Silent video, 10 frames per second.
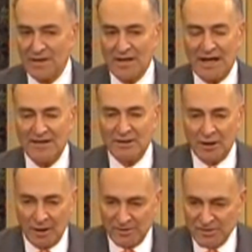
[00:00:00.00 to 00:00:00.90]
and
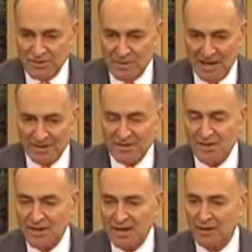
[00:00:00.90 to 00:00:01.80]
cement
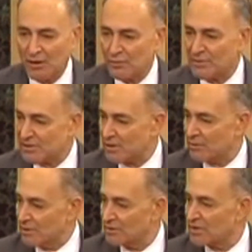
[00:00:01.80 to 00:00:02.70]
and other
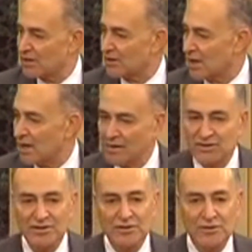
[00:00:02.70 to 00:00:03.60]
materials get
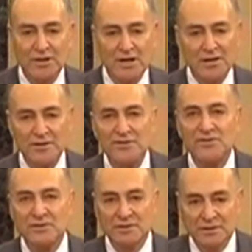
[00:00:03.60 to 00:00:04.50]
lodged in your
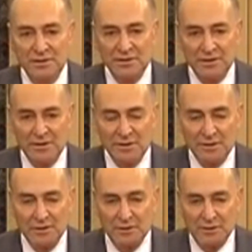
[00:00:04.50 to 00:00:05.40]
lungs
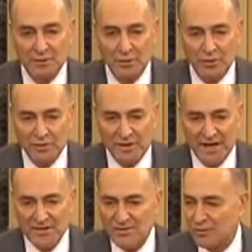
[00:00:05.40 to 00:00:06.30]
or your
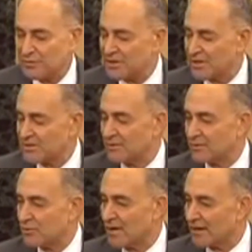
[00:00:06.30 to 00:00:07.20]
gastrointestinal
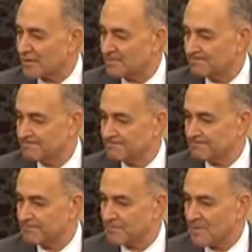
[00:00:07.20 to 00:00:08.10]
tract.
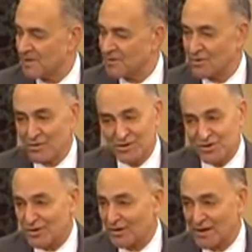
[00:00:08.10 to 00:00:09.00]
So this
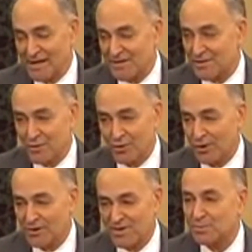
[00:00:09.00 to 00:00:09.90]
is our last
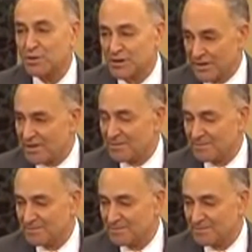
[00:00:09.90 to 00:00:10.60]
call. It's a plea.